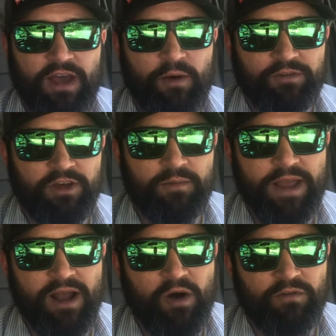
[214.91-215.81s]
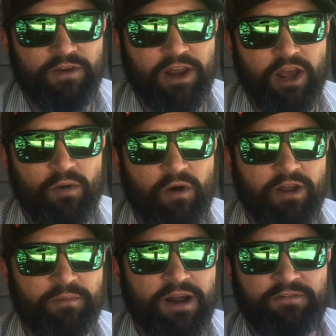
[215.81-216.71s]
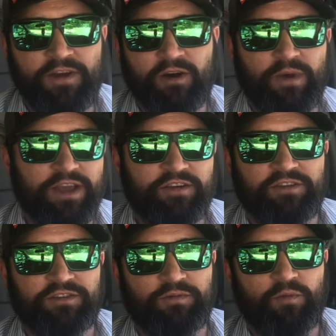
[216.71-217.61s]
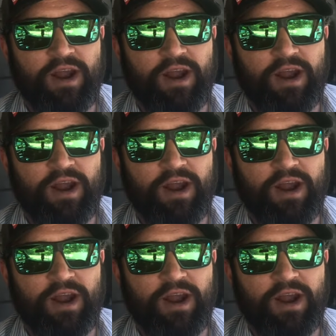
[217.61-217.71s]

I was going to make a whole video on it, but I figured we could just